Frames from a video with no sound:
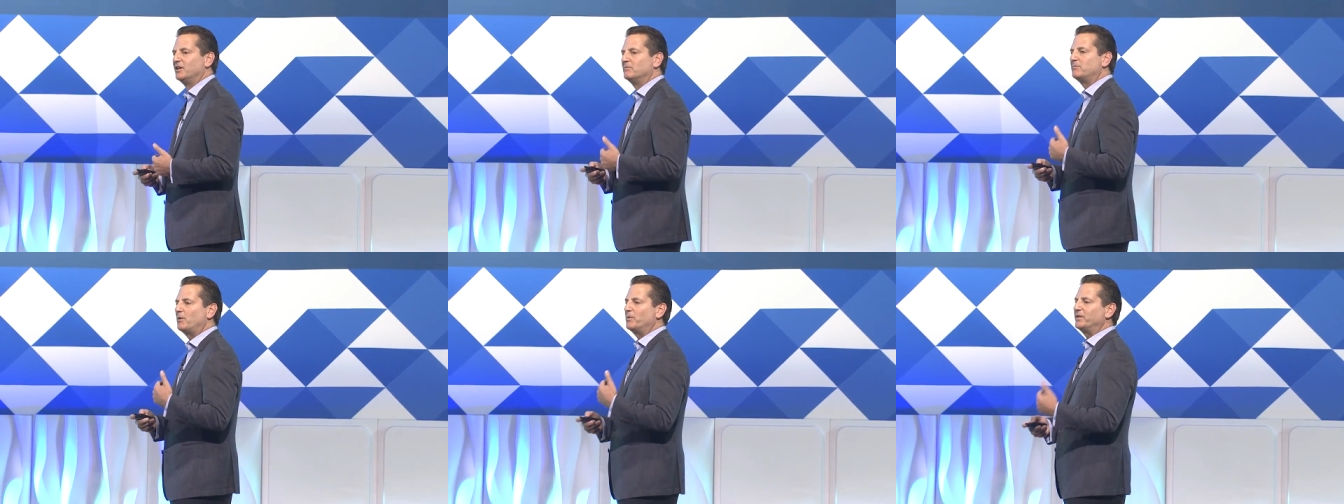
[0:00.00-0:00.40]

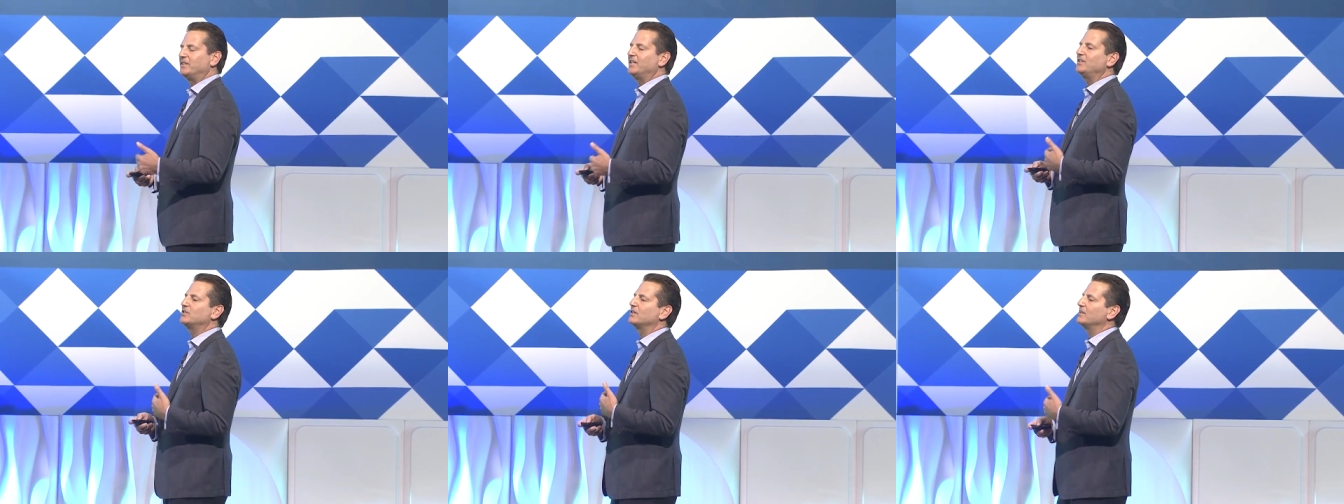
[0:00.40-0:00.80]
but we
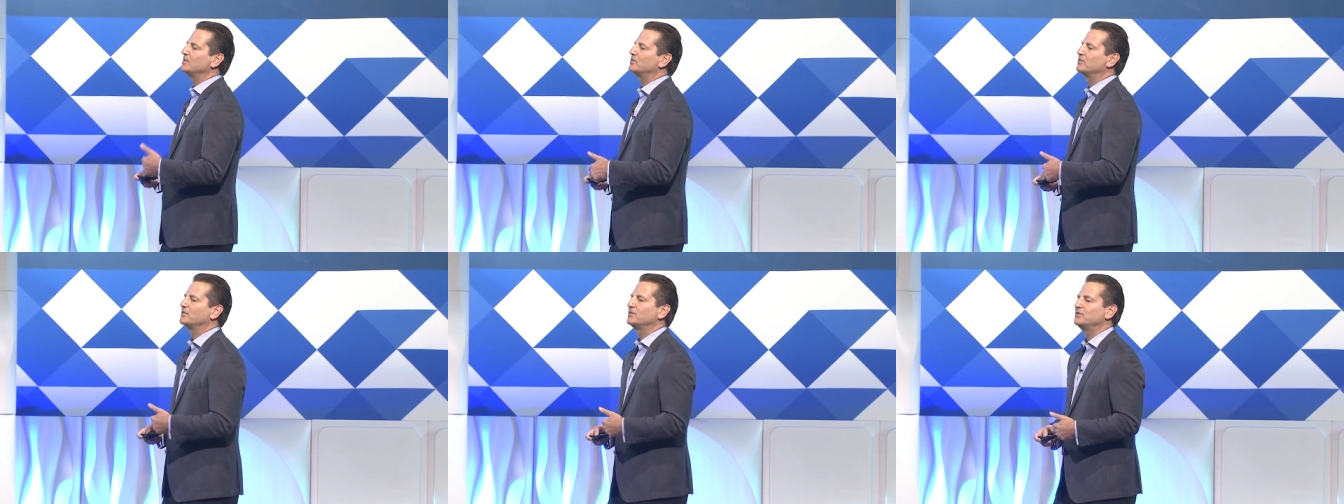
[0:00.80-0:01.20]
need to
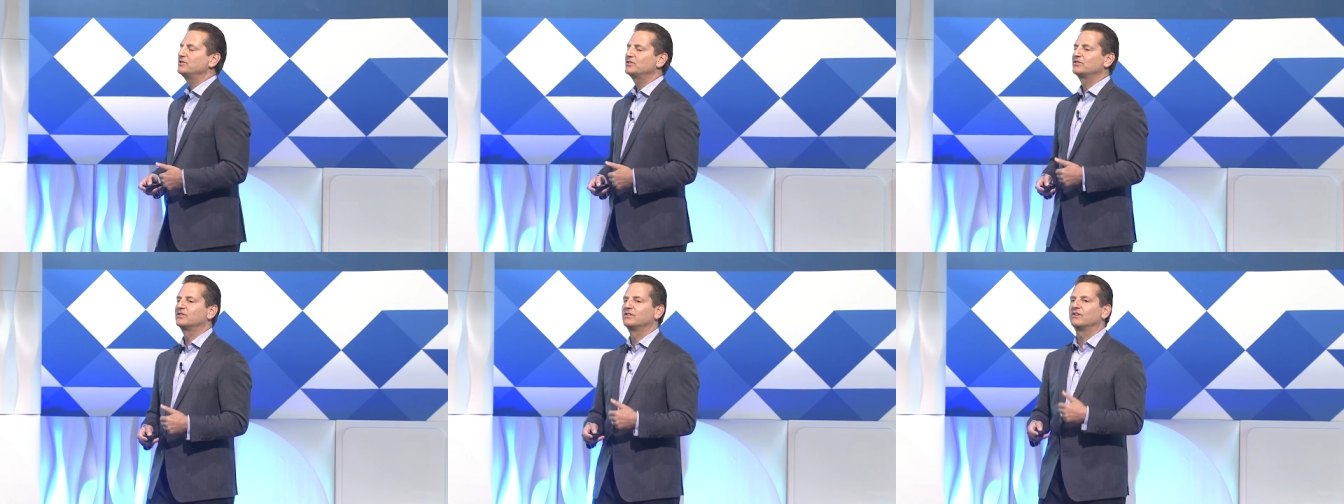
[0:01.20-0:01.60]

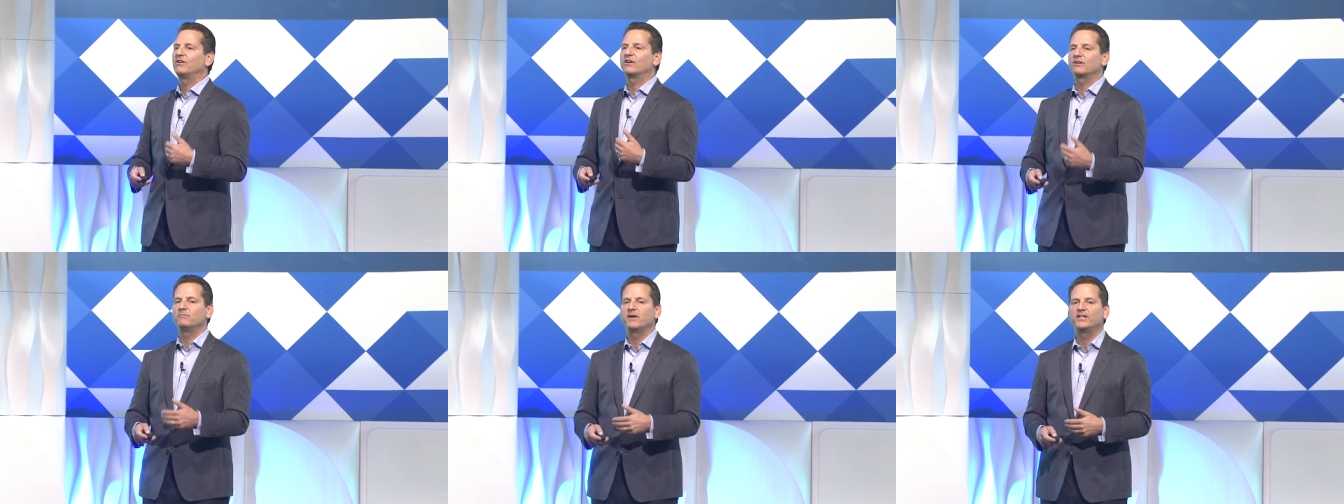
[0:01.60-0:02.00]
introduce
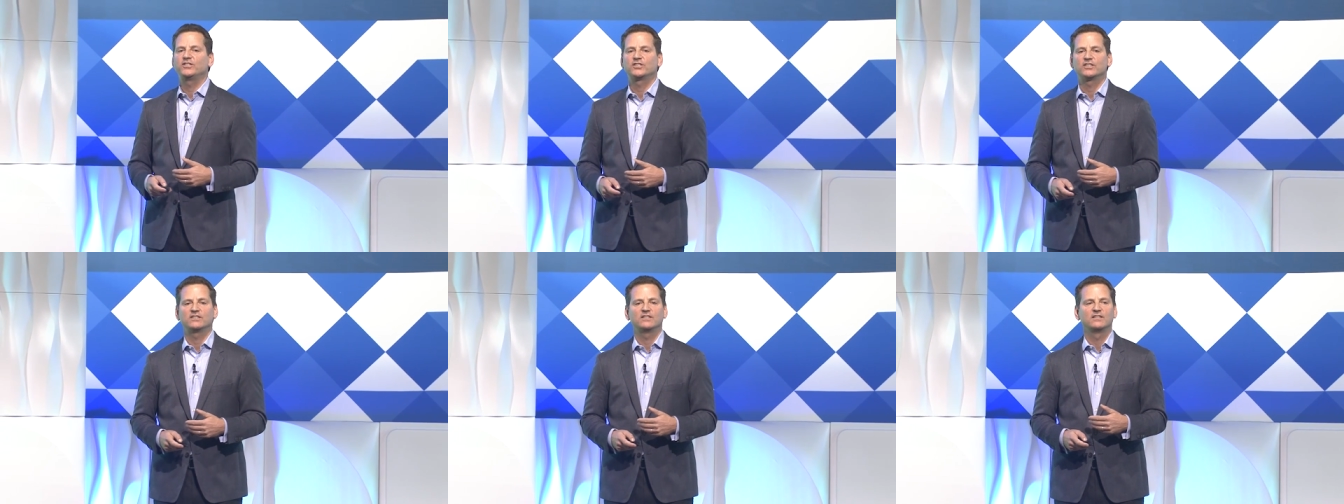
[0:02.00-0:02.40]

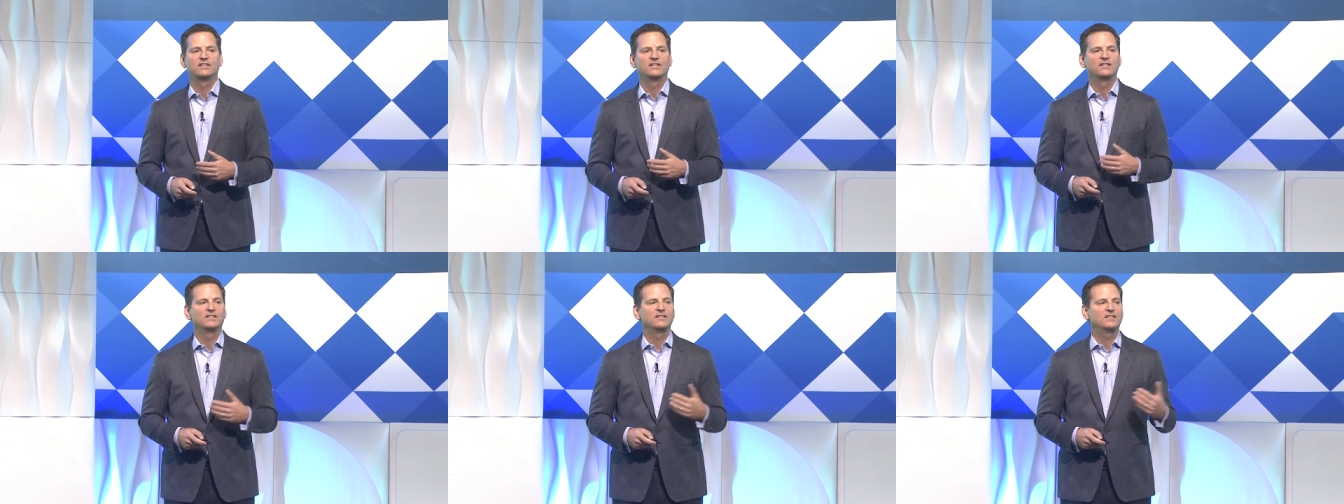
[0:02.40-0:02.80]
automation
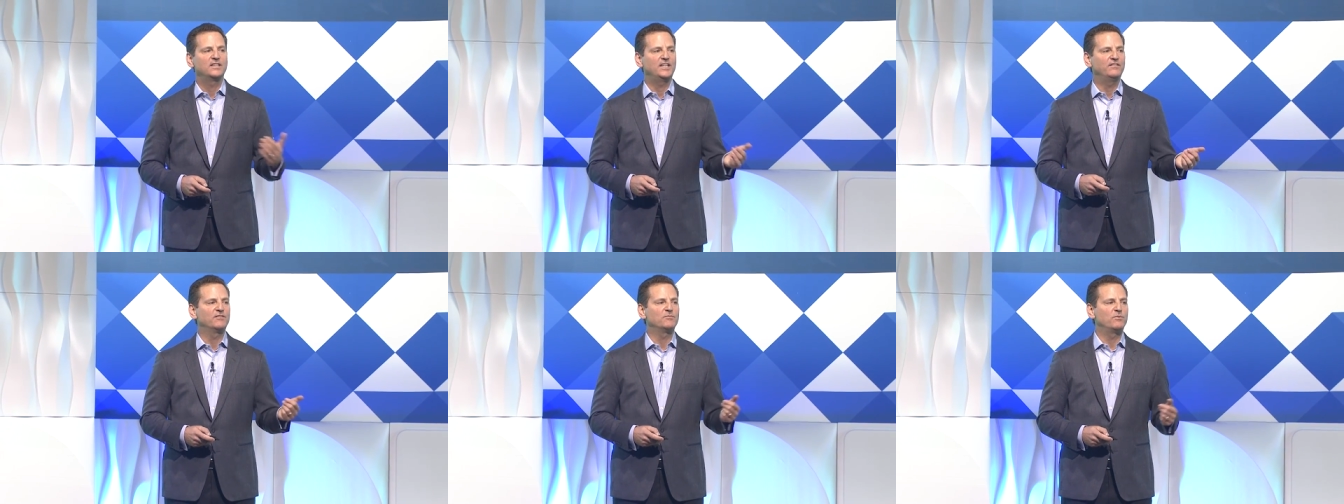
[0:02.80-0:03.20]

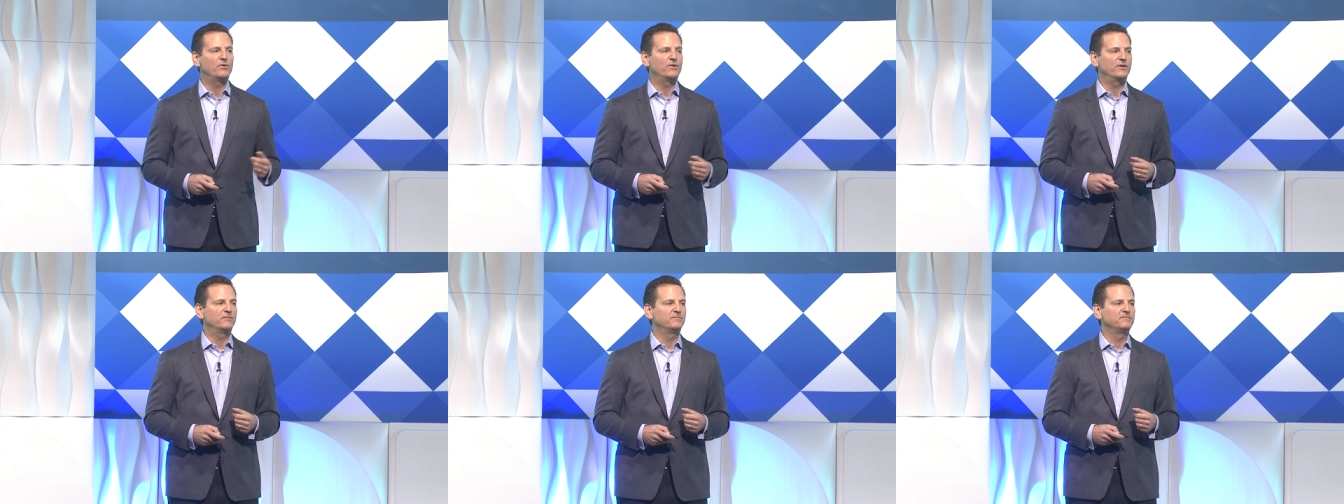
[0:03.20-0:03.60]
even more.